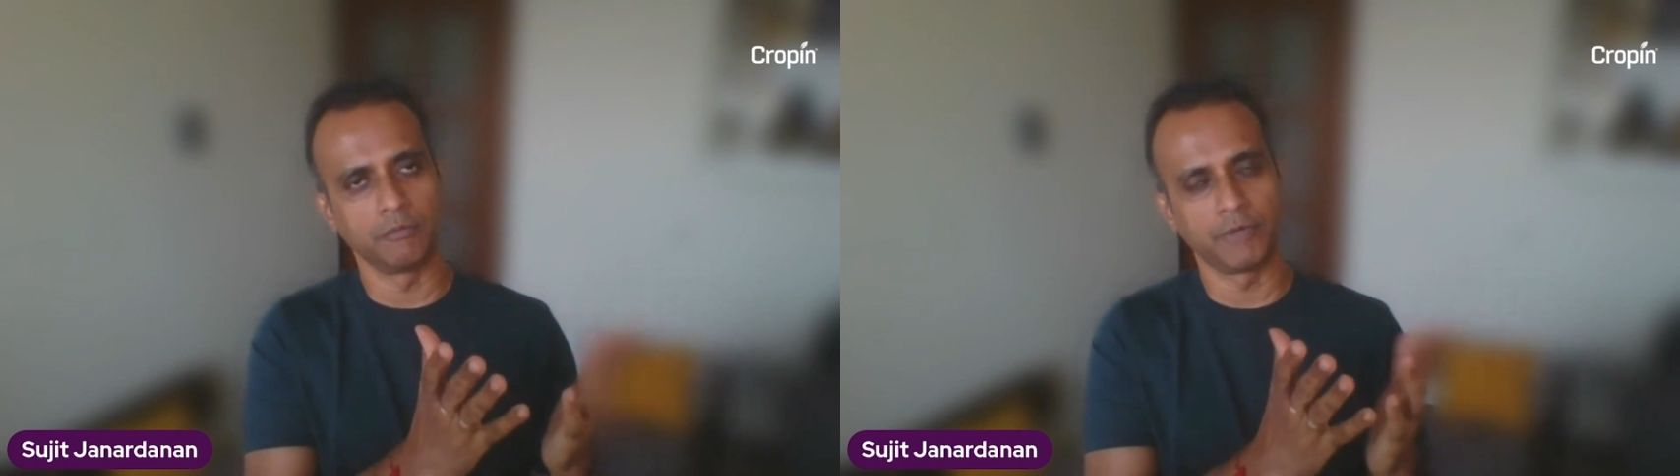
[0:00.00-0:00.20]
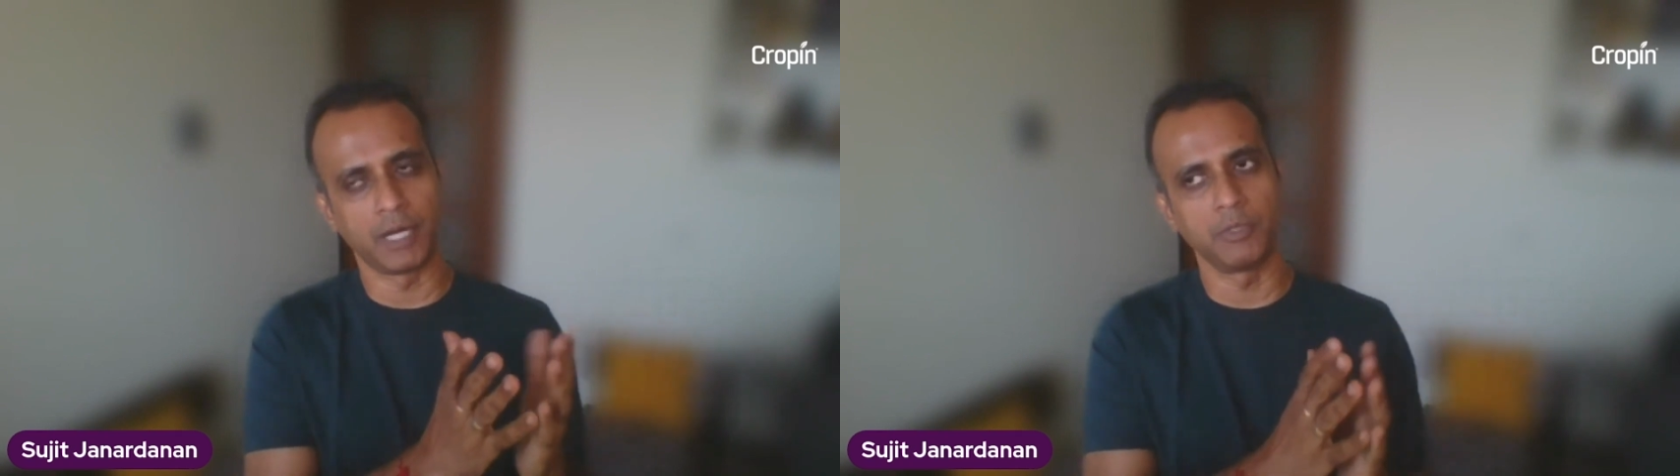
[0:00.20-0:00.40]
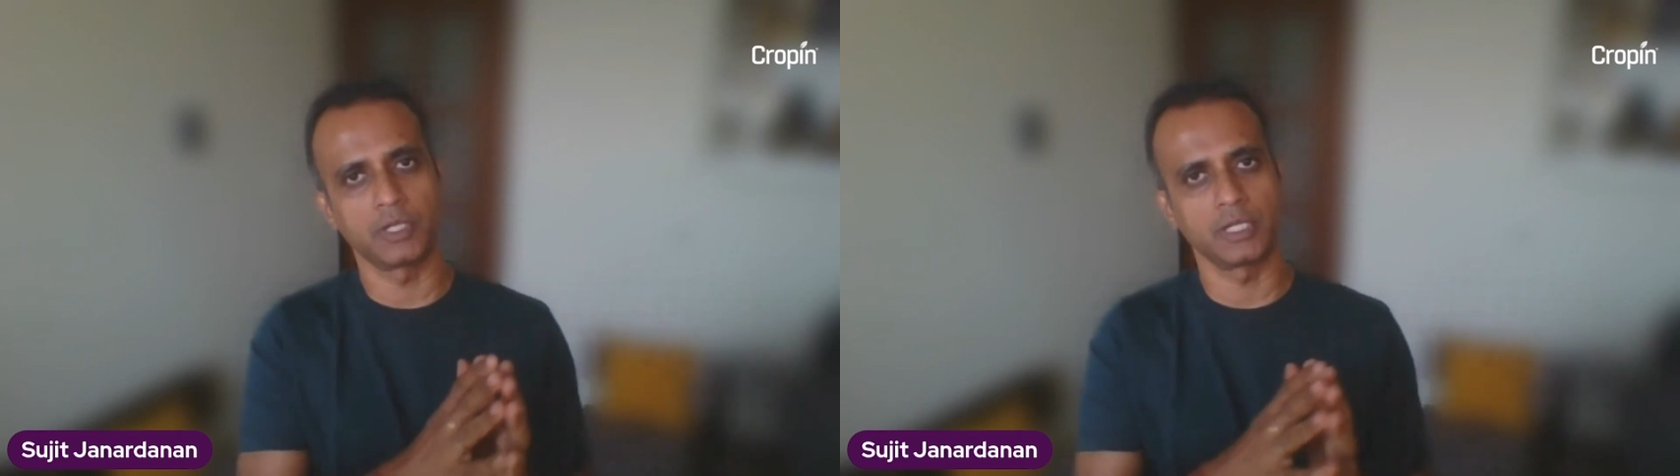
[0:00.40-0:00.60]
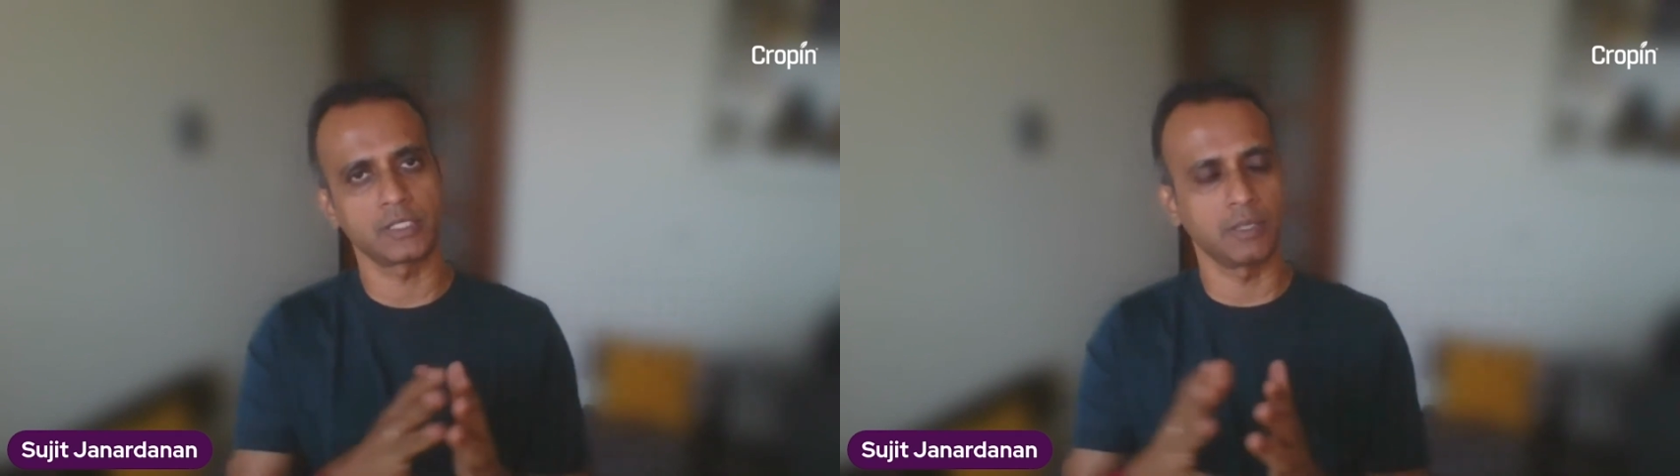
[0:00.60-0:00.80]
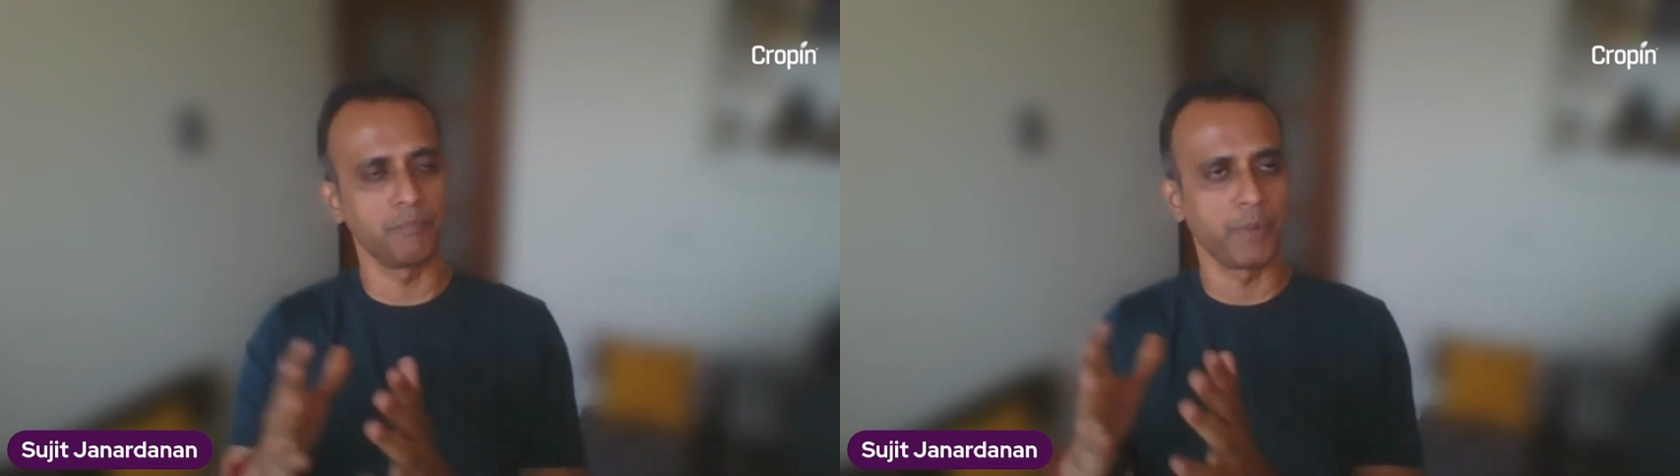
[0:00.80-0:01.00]
farmer as
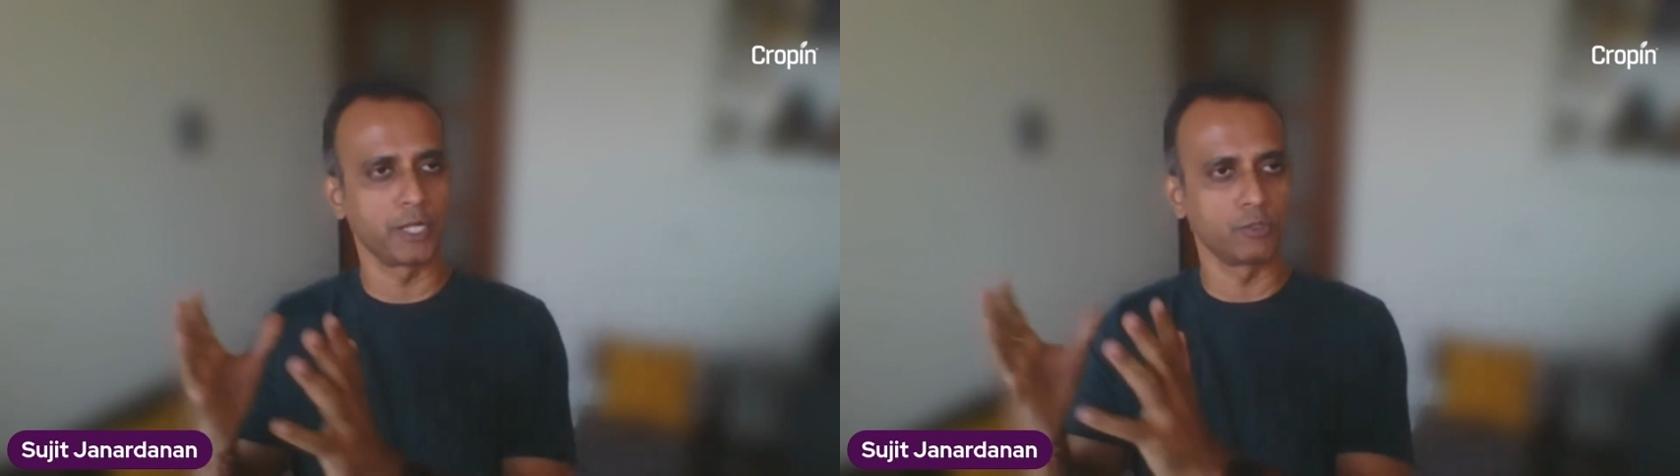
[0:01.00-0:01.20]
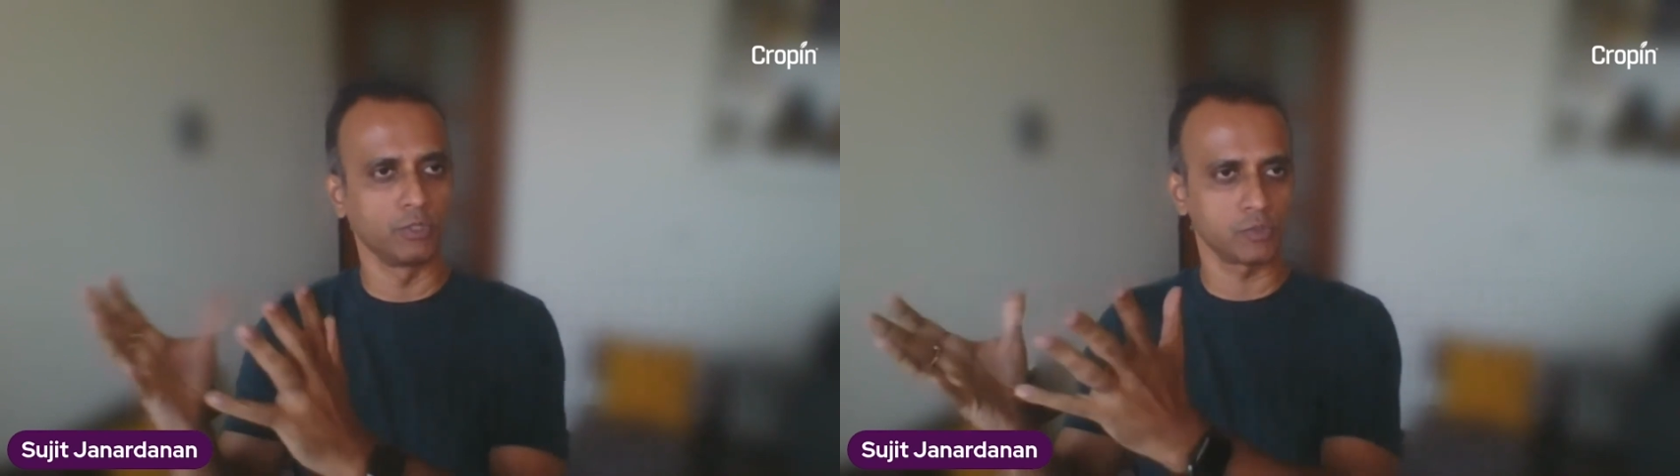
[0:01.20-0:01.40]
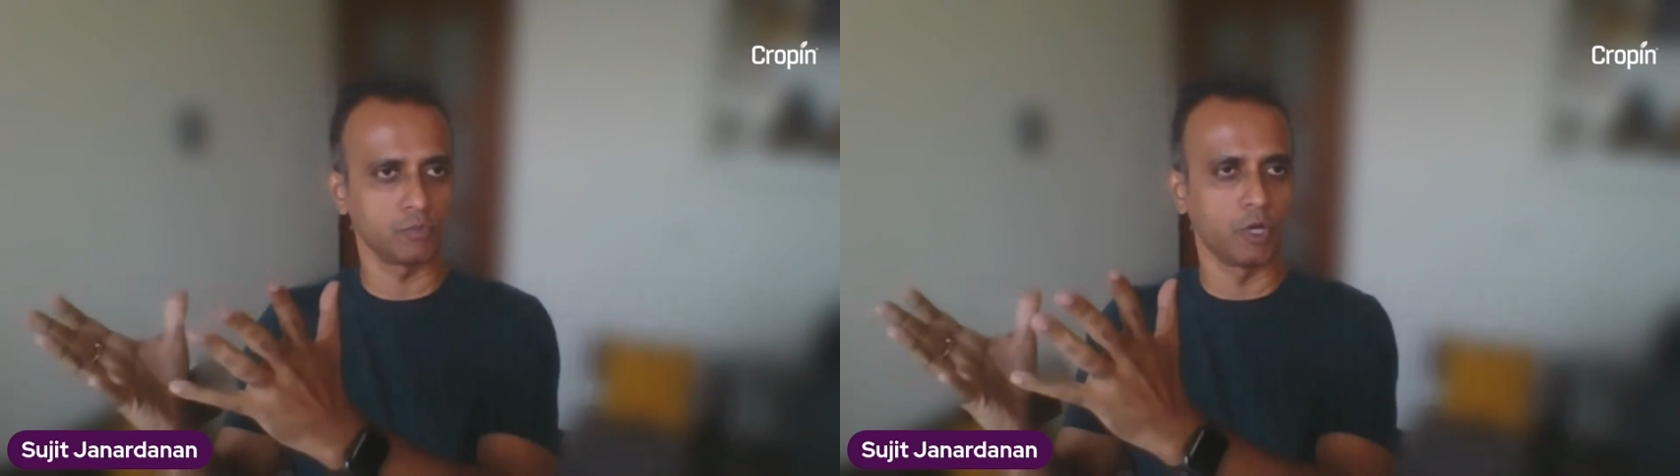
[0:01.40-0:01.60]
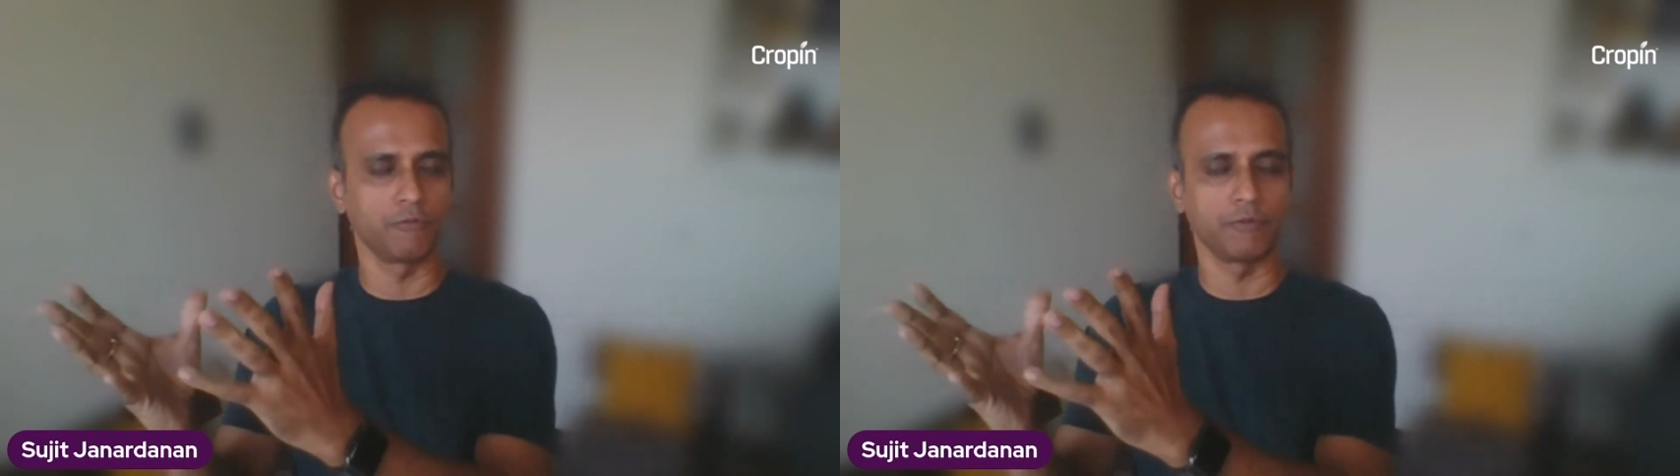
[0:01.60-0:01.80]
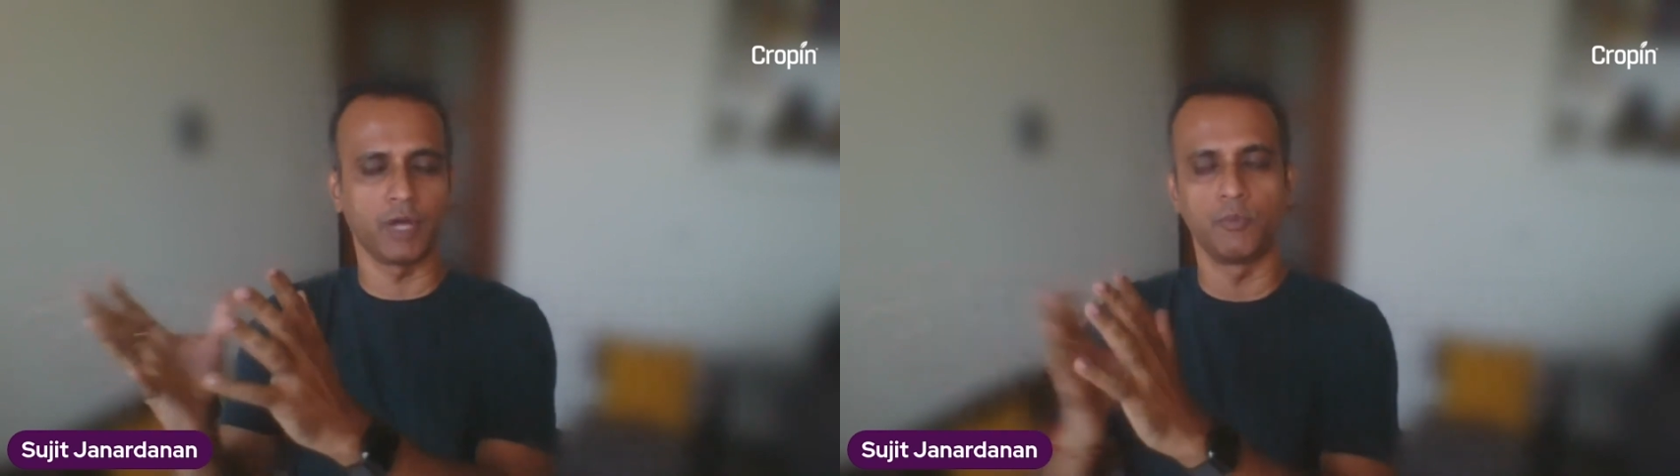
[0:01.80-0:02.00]
compared to a small
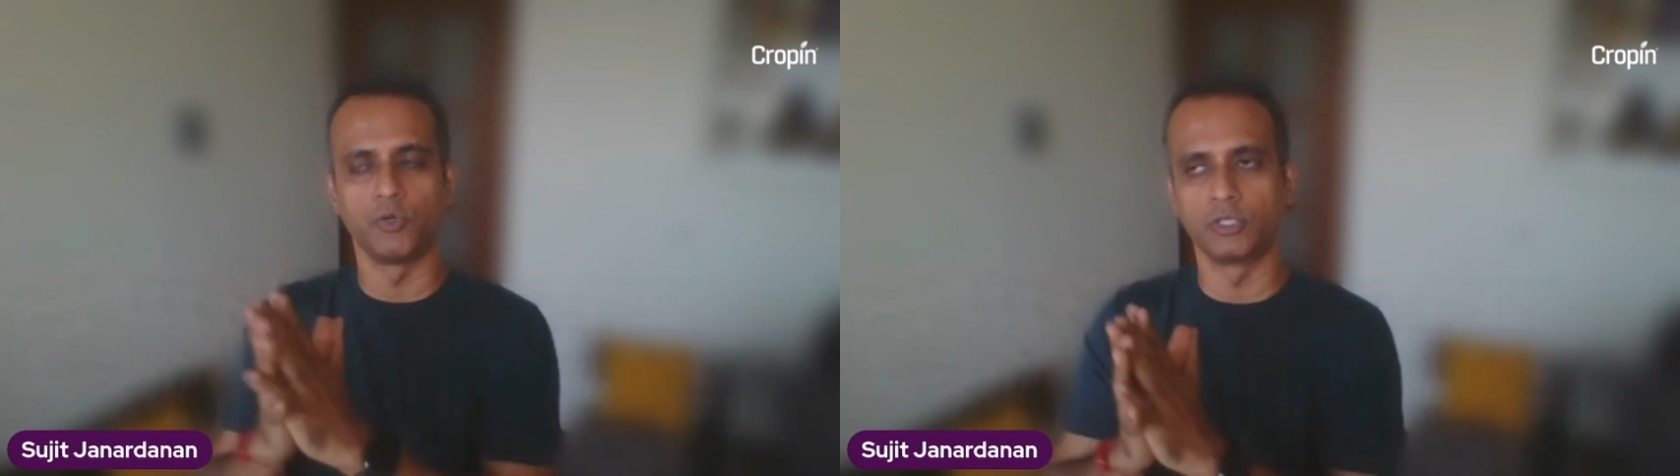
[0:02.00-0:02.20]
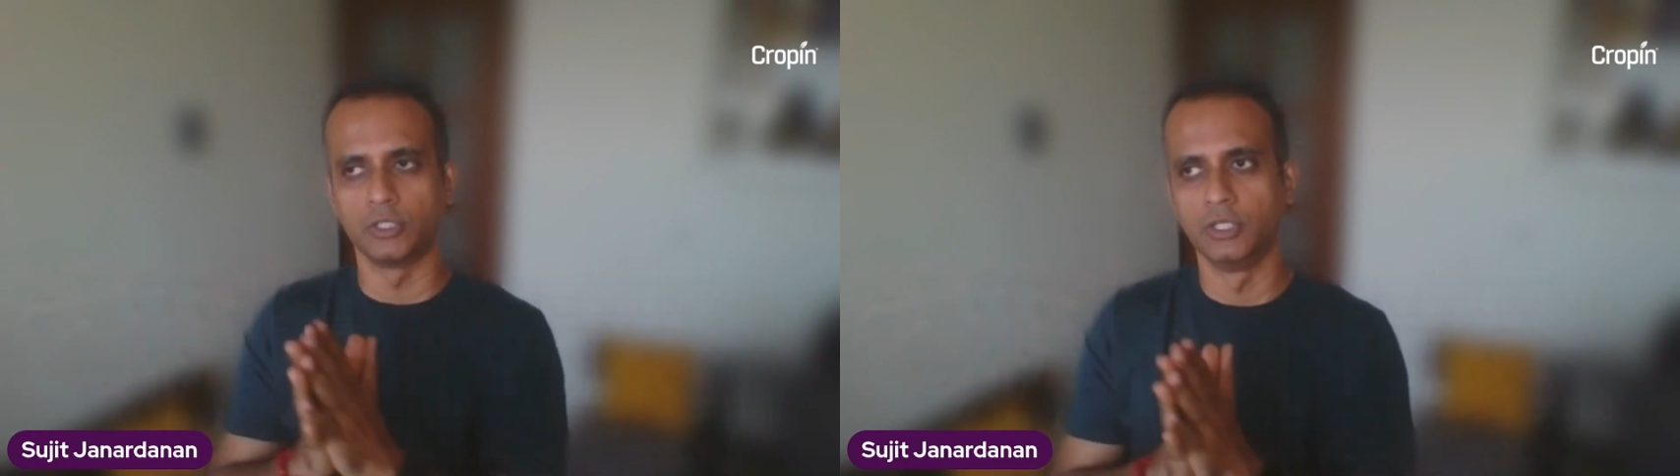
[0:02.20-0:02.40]
smallholder